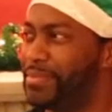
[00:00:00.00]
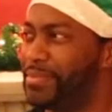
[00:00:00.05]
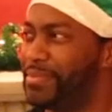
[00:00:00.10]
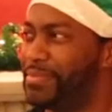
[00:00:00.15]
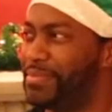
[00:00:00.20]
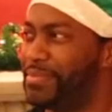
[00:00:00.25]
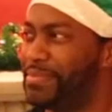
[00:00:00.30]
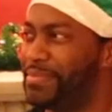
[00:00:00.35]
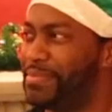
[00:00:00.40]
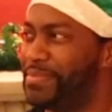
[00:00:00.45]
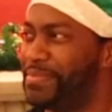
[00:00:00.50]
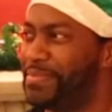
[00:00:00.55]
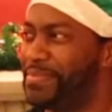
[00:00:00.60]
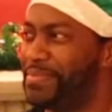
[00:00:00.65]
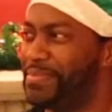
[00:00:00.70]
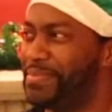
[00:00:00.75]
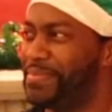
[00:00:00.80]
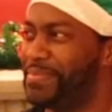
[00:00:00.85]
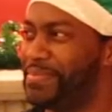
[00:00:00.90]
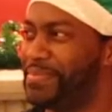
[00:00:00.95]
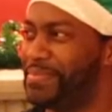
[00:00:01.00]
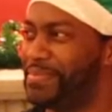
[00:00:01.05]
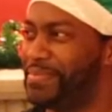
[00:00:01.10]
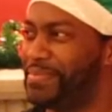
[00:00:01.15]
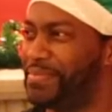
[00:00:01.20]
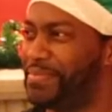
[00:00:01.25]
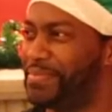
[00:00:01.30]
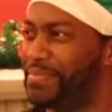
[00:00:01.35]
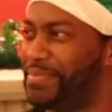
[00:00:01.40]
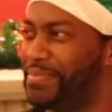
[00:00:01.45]

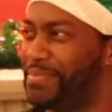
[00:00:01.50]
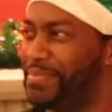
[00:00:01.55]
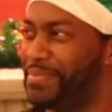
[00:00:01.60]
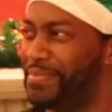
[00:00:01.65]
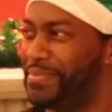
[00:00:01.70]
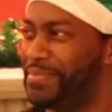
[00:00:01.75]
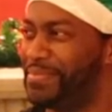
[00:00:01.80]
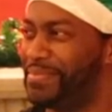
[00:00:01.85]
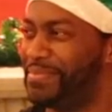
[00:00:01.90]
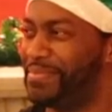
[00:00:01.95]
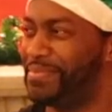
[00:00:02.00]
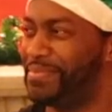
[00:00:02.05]
This person isn't speaking.